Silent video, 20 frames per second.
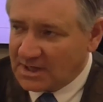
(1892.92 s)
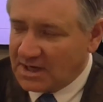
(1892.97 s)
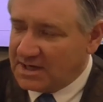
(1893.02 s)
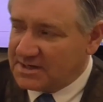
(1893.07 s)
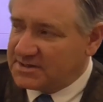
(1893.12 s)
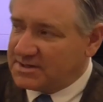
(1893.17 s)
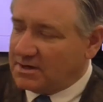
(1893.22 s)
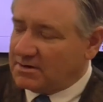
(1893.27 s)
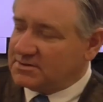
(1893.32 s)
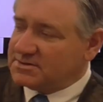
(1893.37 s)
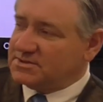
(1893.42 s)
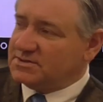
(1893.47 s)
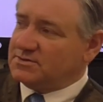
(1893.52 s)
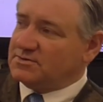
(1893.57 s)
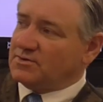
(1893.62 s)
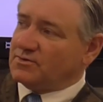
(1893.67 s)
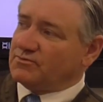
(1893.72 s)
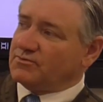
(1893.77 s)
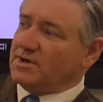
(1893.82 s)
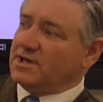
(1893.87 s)
It tells you
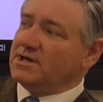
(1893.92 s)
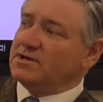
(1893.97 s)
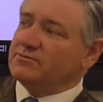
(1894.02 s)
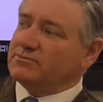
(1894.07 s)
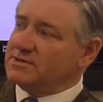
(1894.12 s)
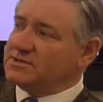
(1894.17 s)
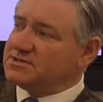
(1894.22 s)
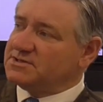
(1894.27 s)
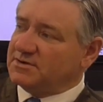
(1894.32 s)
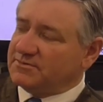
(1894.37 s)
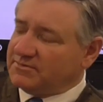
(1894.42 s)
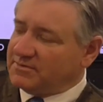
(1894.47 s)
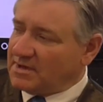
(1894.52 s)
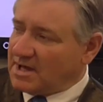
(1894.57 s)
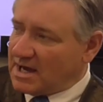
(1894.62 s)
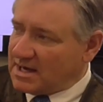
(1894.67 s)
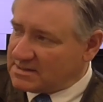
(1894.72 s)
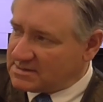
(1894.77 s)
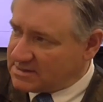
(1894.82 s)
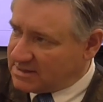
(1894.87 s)
the rate at which your
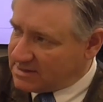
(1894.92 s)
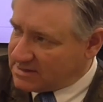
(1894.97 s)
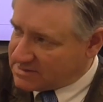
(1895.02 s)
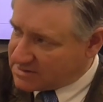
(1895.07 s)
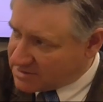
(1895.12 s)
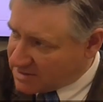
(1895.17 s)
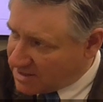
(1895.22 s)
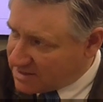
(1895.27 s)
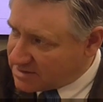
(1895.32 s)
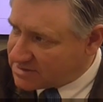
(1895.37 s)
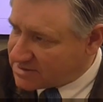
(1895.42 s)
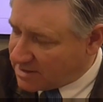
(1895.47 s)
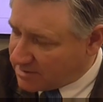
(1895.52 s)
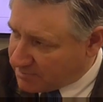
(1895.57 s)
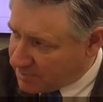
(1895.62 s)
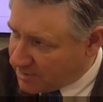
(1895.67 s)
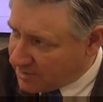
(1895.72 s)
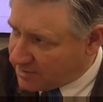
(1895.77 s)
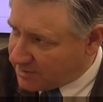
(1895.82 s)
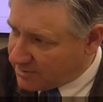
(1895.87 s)
velocity is changing
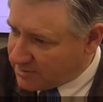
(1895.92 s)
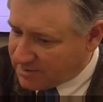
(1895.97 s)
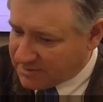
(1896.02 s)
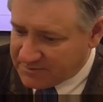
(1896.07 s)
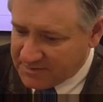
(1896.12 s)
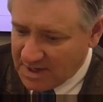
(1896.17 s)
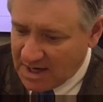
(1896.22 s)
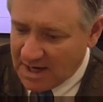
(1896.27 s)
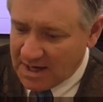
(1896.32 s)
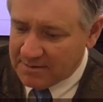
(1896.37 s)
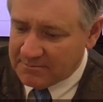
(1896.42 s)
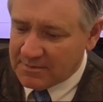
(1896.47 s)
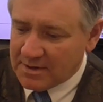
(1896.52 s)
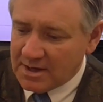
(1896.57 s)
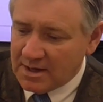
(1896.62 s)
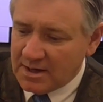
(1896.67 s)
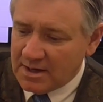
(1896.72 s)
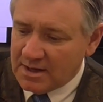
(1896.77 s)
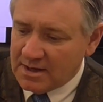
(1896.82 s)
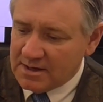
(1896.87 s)
per unit of time.
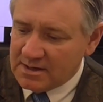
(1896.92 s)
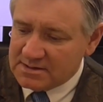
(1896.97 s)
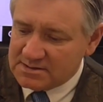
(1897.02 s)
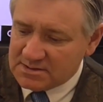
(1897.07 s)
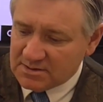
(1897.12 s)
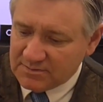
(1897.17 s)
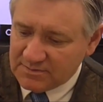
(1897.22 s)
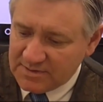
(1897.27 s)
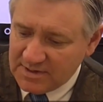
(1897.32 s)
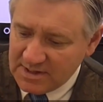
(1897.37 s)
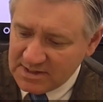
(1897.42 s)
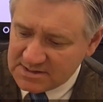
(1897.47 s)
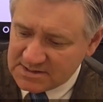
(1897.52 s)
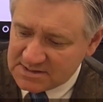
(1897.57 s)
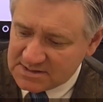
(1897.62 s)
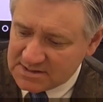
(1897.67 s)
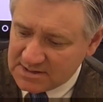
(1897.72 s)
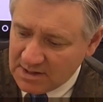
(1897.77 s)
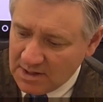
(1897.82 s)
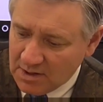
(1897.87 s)
So
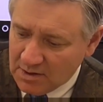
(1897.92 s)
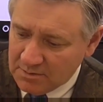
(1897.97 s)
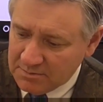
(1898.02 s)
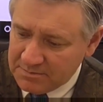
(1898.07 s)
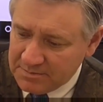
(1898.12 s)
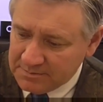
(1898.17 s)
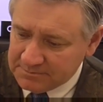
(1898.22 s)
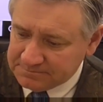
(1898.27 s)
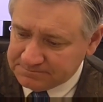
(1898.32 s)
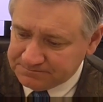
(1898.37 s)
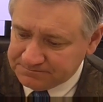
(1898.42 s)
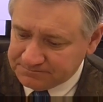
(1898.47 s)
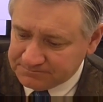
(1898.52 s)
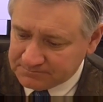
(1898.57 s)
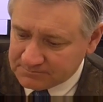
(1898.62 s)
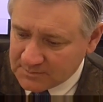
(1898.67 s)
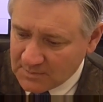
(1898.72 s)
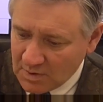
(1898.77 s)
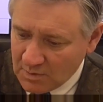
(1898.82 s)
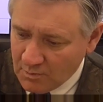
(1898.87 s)
this slope,
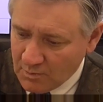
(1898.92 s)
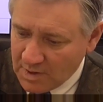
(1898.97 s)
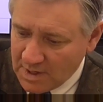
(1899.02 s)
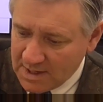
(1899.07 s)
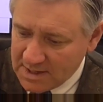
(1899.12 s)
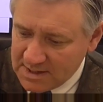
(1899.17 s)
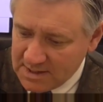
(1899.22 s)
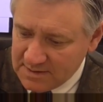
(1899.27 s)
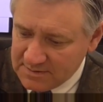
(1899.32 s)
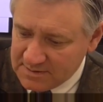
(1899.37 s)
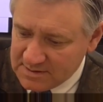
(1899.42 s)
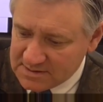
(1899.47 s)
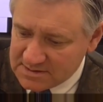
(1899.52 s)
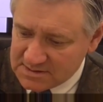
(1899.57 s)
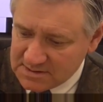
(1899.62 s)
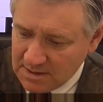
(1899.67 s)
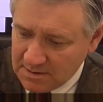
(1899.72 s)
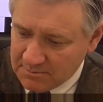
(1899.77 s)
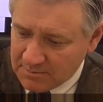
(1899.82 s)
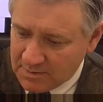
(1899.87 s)
when I get this
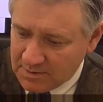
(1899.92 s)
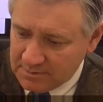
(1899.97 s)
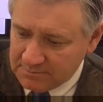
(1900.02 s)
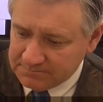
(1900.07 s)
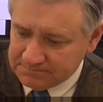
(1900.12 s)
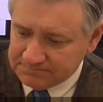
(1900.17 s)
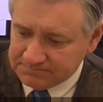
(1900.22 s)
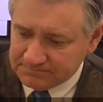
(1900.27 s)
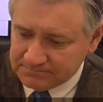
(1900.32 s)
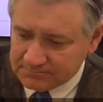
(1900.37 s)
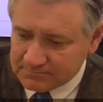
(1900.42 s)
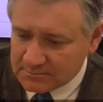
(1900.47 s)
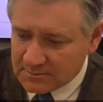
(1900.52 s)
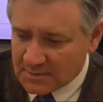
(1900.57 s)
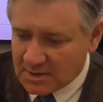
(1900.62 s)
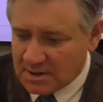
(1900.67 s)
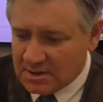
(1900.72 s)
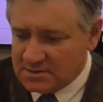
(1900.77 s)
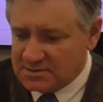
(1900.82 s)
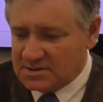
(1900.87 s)
number,
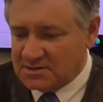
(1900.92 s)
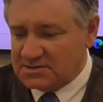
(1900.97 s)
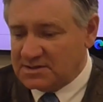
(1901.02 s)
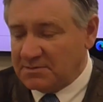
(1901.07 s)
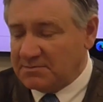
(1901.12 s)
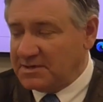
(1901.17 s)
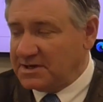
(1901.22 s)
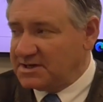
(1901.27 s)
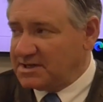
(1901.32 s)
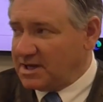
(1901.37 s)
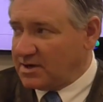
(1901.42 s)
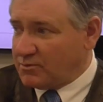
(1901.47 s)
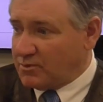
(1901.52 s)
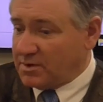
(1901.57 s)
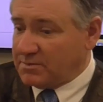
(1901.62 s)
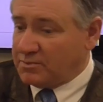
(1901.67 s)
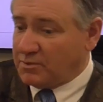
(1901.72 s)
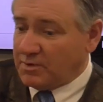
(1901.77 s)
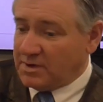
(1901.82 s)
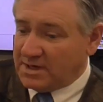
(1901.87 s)
so somebody take
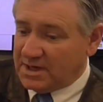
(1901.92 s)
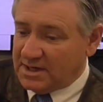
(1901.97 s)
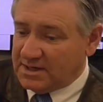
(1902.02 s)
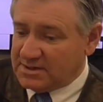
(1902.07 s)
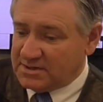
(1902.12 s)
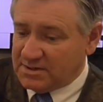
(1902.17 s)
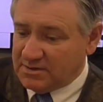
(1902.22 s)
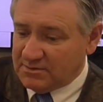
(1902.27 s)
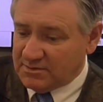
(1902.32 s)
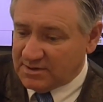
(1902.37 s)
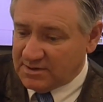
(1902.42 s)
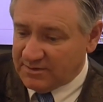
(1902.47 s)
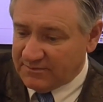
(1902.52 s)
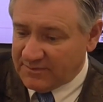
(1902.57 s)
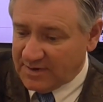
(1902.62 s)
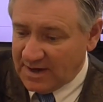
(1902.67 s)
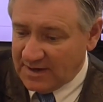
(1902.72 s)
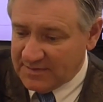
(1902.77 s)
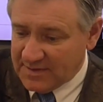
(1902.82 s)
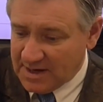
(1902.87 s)
1.82 and
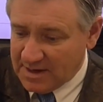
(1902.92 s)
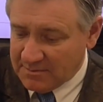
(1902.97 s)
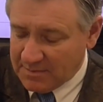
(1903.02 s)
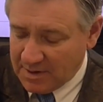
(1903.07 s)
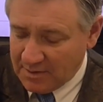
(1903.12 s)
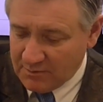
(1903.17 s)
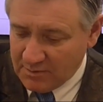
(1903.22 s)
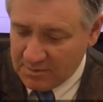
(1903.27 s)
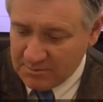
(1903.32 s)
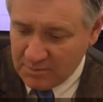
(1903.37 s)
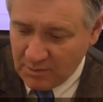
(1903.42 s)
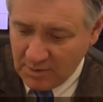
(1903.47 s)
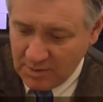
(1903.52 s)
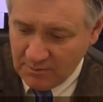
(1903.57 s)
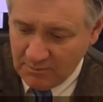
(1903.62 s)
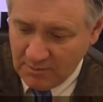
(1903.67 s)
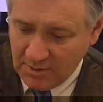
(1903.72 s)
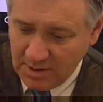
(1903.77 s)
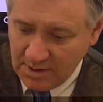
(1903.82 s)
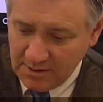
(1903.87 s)
divide that by
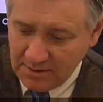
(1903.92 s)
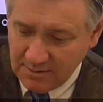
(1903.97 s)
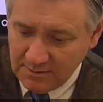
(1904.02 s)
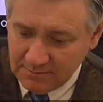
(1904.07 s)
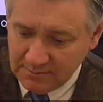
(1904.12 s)
1.1.